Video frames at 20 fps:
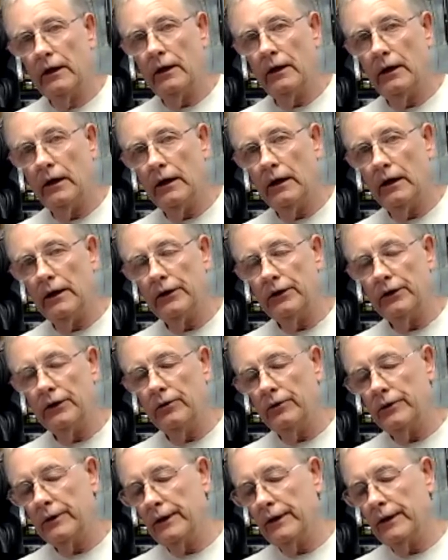Uh,
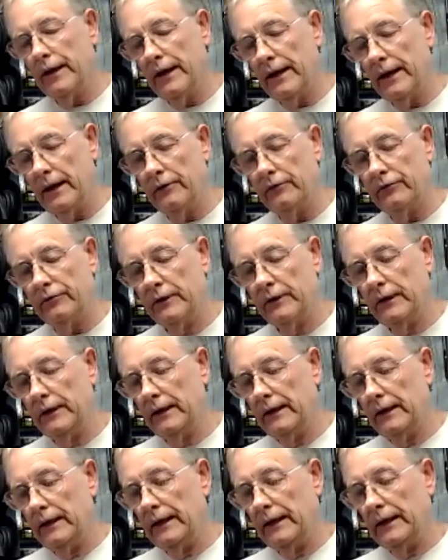you can have
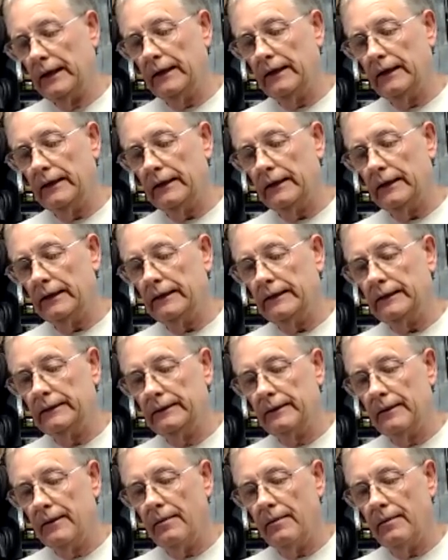uh,